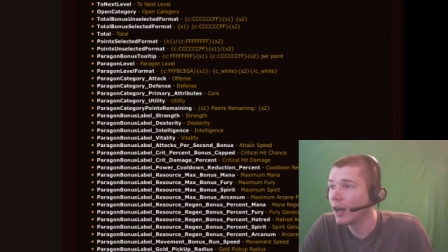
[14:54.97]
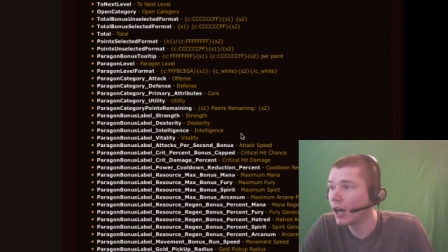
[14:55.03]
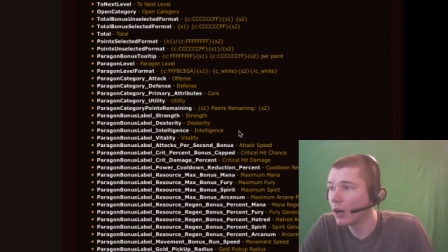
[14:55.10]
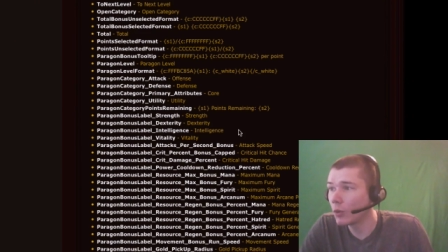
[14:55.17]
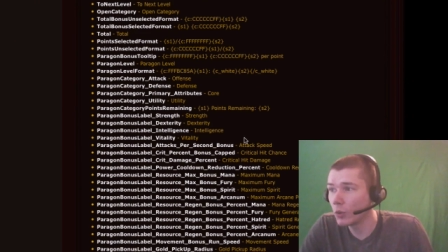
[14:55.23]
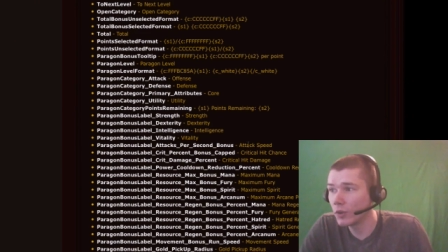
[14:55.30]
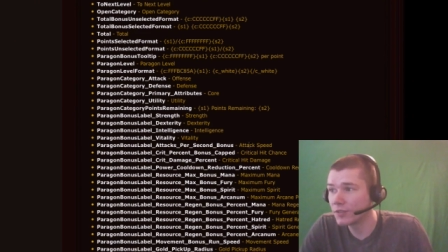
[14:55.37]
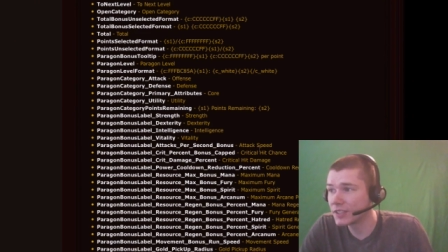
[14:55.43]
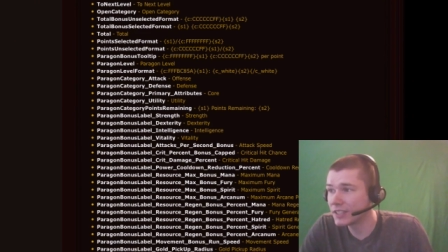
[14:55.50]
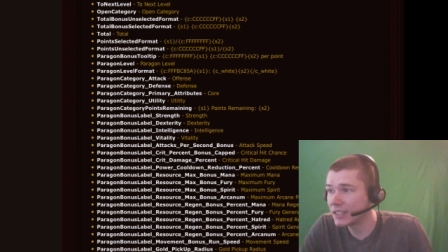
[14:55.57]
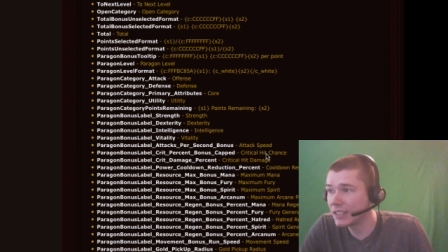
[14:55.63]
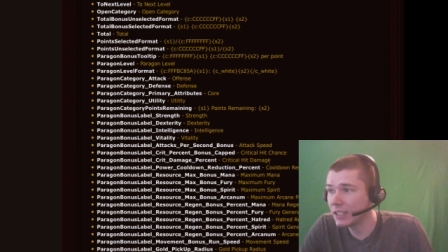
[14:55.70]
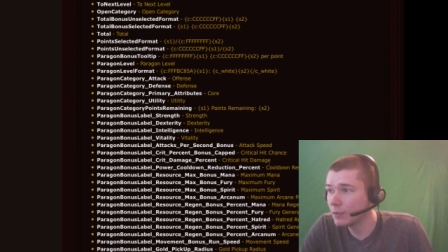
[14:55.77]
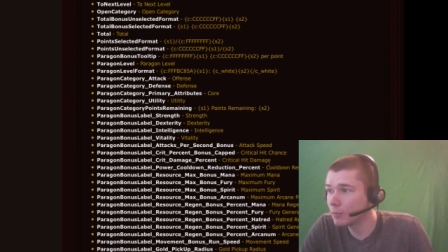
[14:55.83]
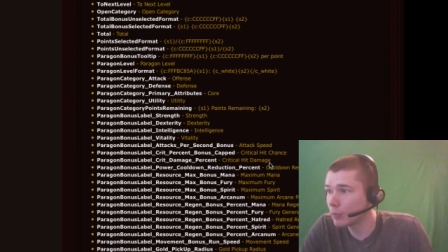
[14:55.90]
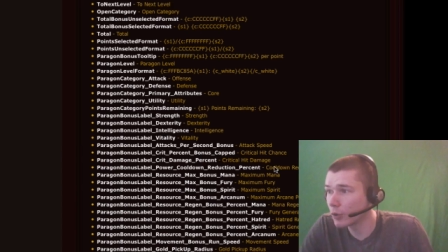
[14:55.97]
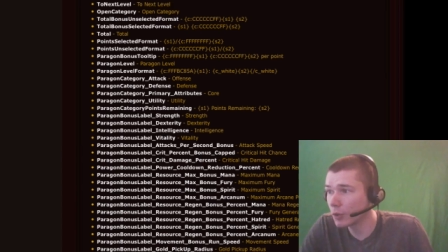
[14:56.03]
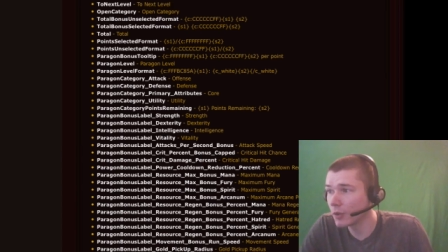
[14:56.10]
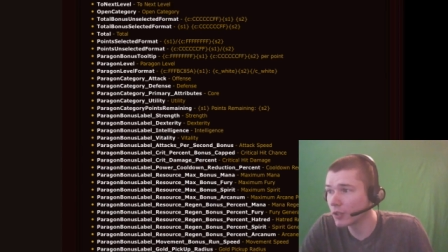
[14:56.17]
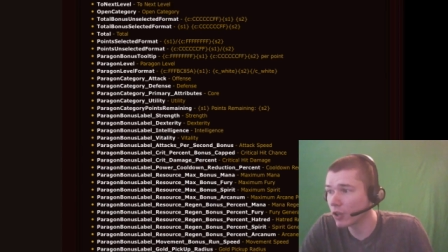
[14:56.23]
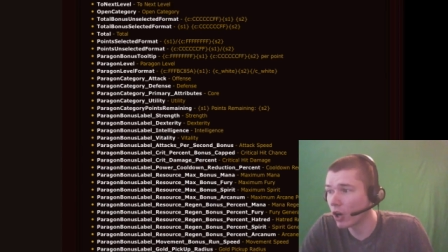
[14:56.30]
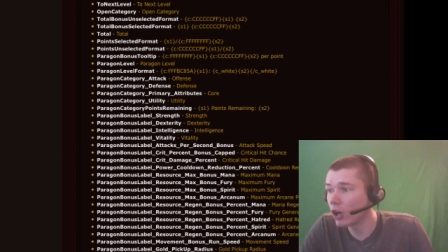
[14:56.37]
Uh, we've seen pretty
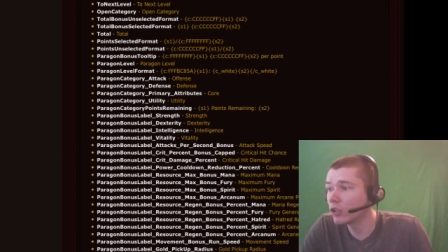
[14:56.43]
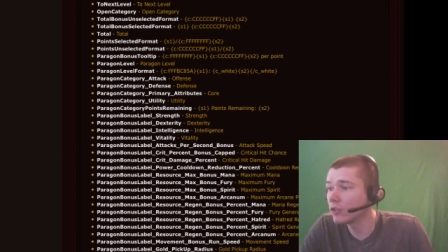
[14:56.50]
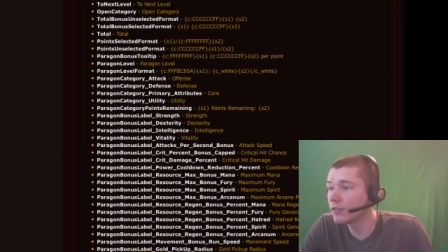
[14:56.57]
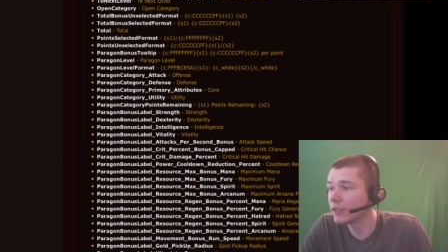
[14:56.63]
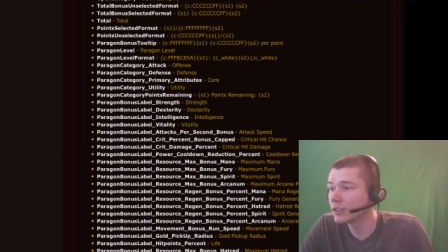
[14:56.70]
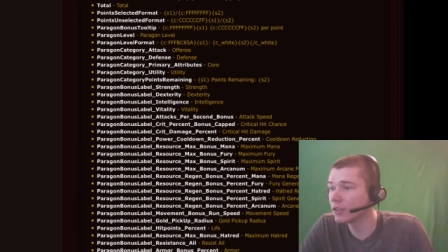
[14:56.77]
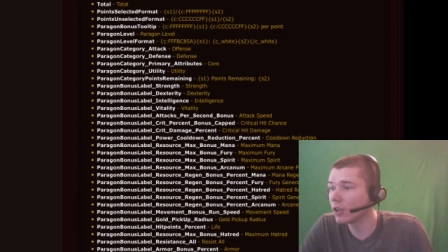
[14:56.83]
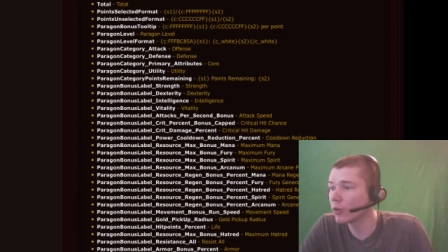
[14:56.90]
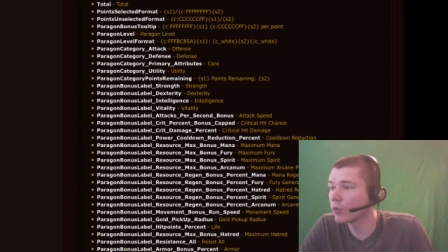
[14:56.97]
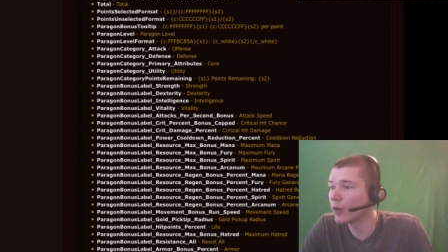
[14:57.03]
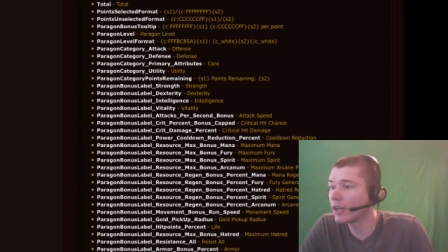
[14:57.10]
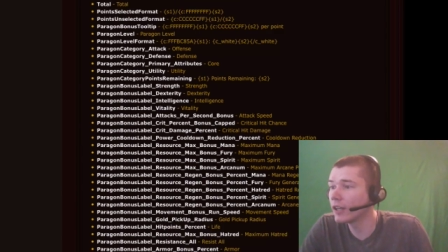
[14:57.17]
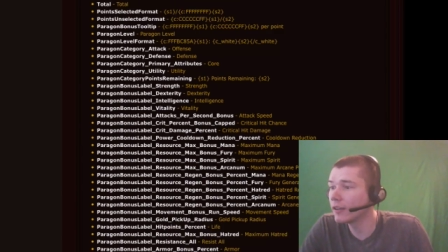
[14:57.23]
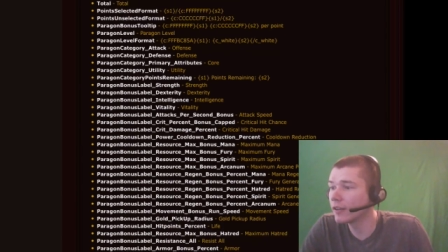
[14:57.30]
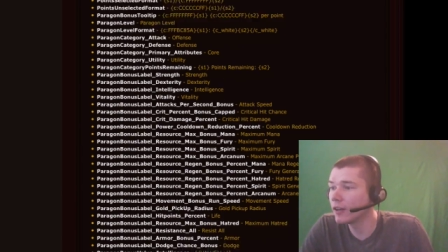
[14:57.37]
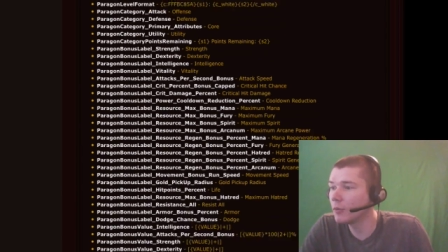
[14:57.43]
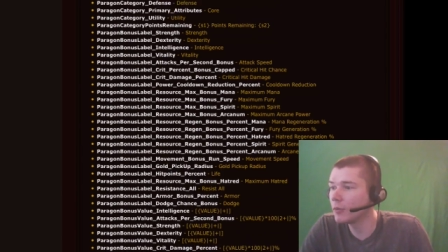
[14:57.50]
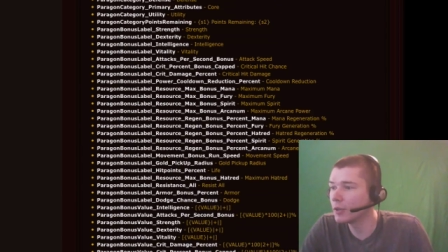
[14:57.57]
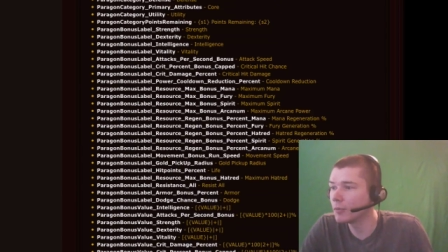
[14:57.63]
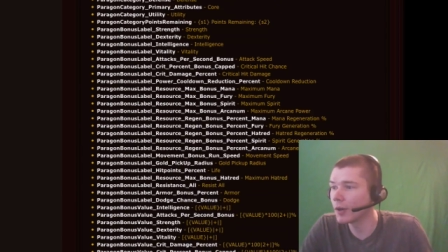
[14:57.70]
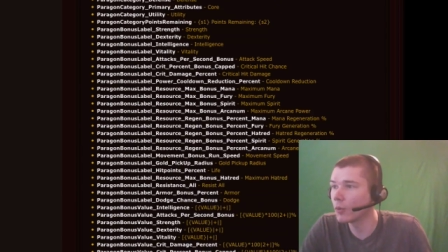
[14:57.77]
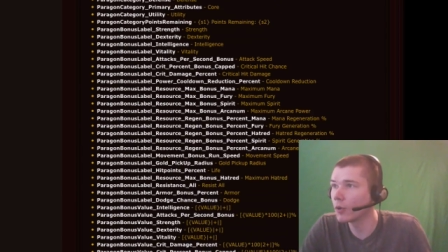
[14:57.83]
much all of this already though, but
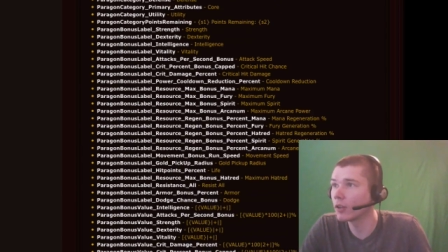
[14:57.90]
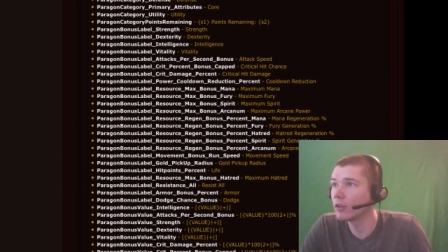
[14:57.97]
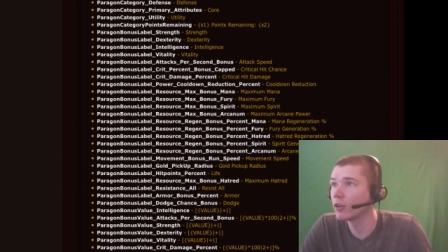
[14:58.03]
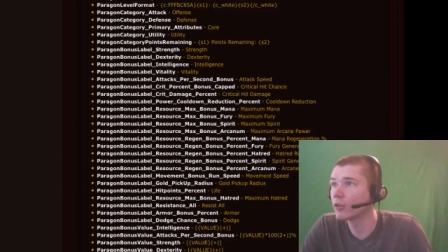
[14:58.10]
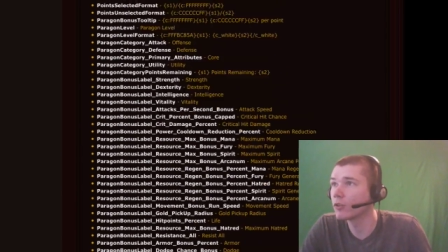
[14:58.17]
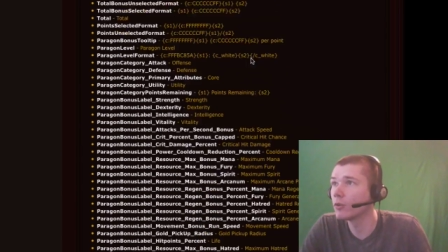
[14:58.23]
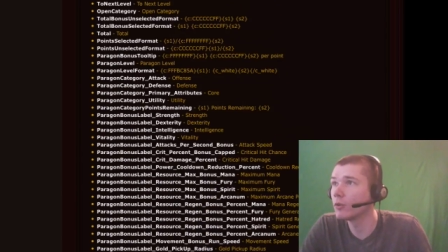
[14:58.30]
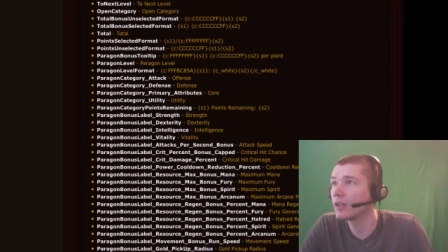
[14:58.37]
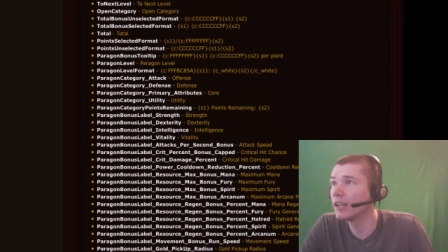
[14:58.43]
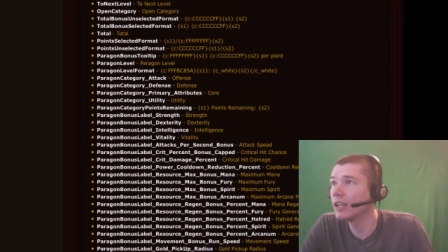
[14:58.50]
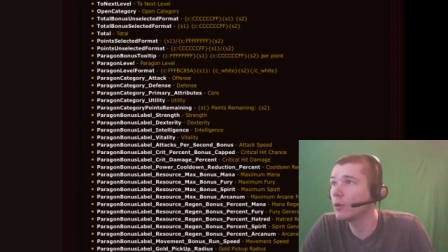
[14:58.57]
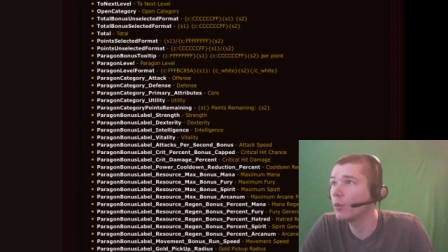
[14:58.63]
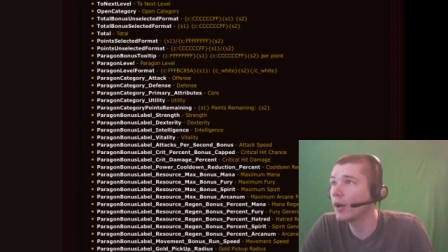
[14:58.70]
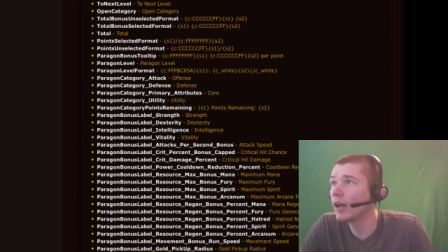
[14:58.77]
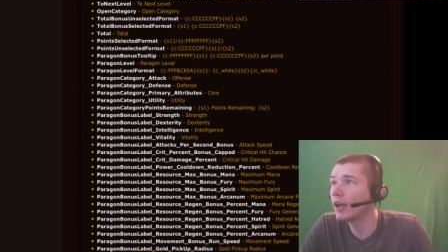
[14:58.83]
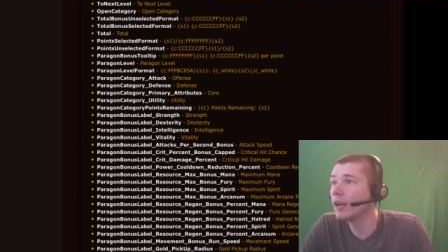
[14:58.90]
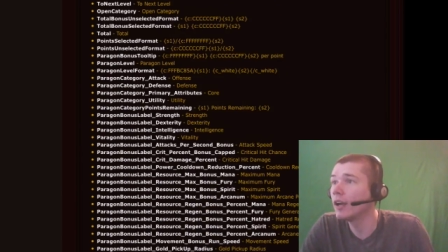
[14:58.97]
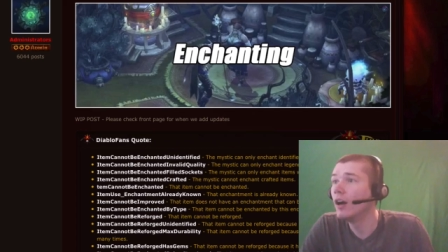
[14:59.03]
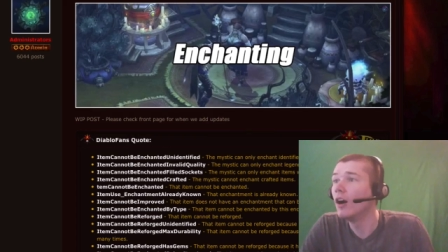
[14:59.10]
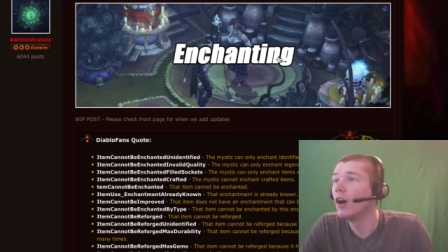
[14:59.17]
you might want to look through it anyway.